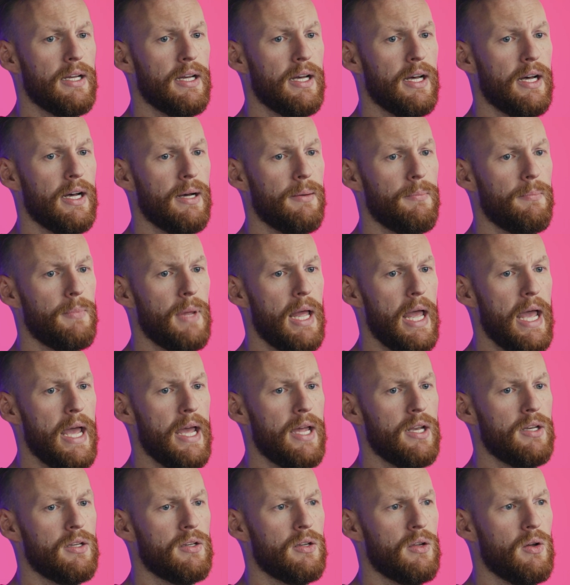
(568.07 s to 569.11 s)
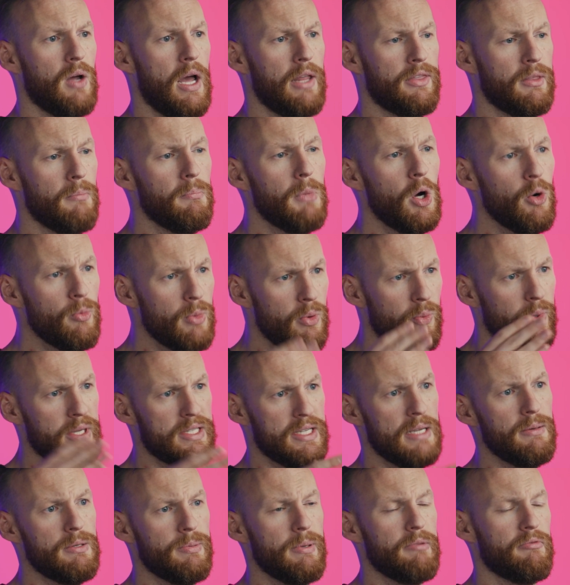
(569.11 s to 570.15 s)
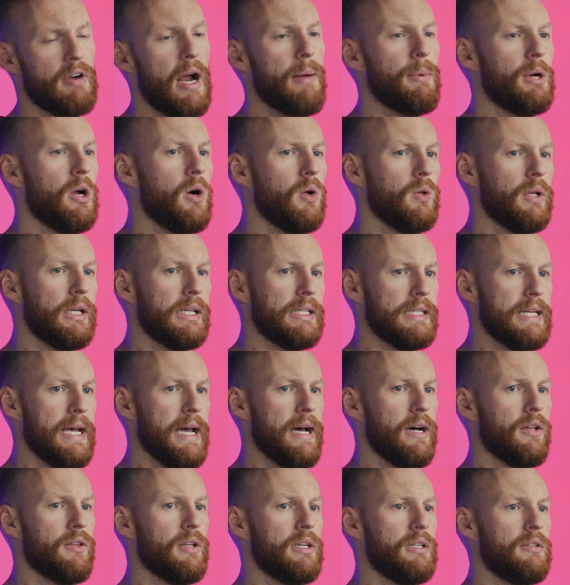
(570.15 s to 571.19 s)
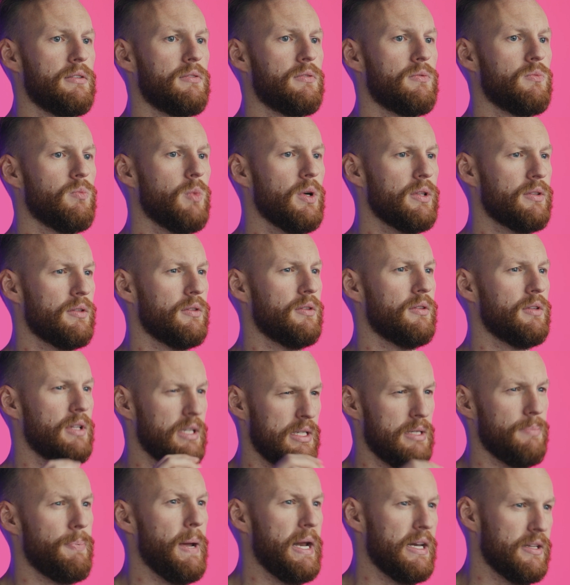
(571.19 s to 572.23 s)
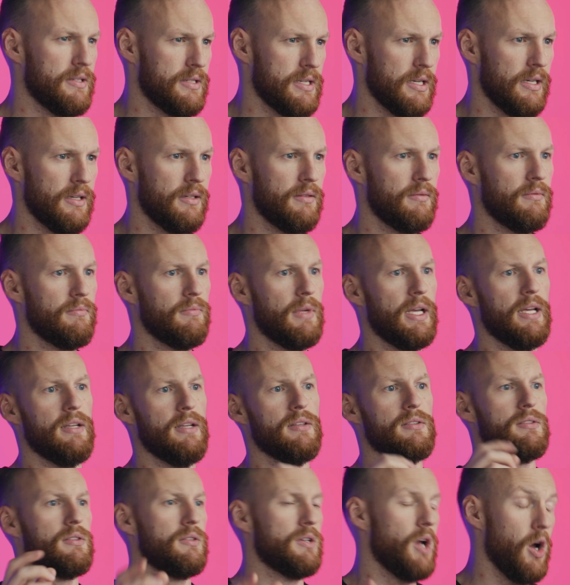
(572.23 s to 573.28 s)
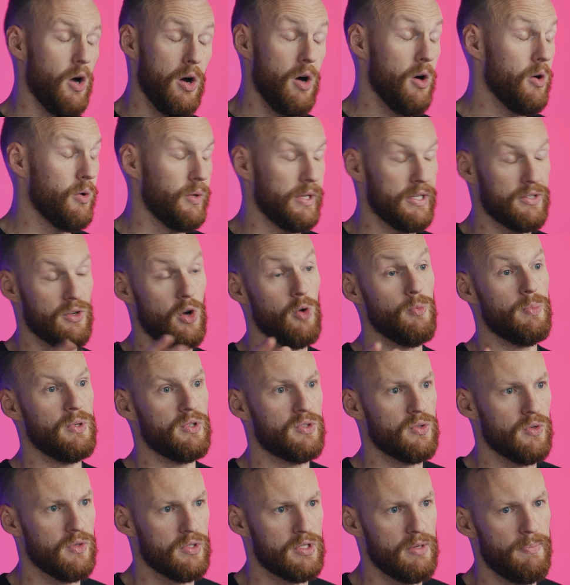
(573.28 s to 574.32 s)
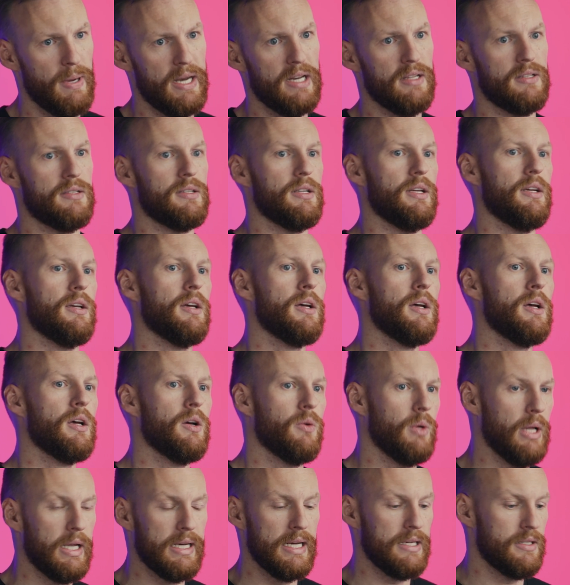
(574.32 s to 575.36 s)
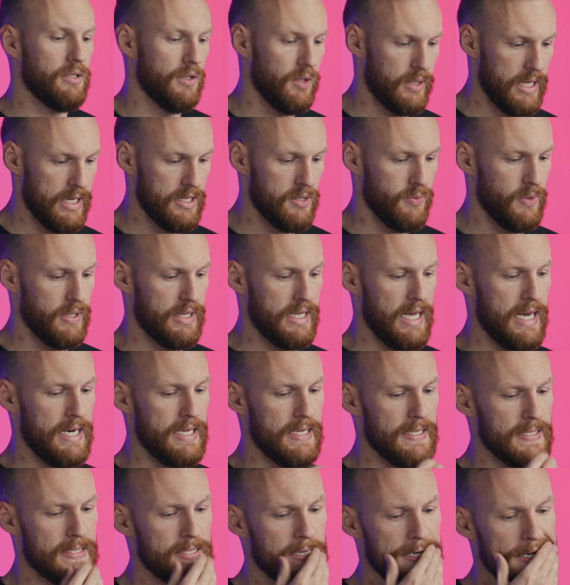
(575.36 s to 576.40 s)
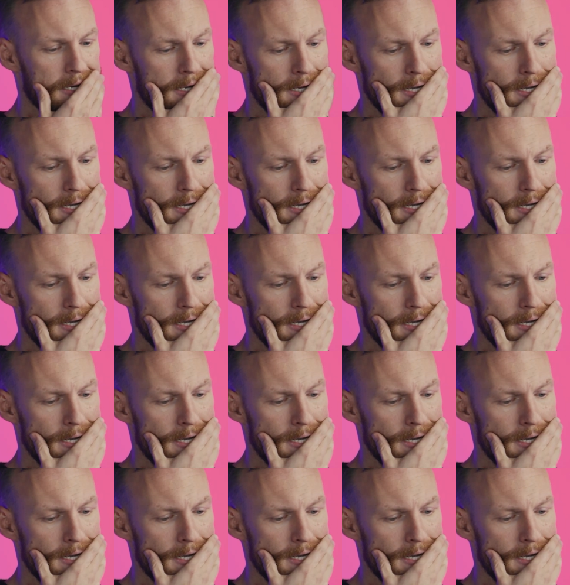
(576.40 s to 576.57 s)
And at the moment, we seem to be rabbit-holing down what the dependency is. This open source dependency. Well, I need to look into what that is.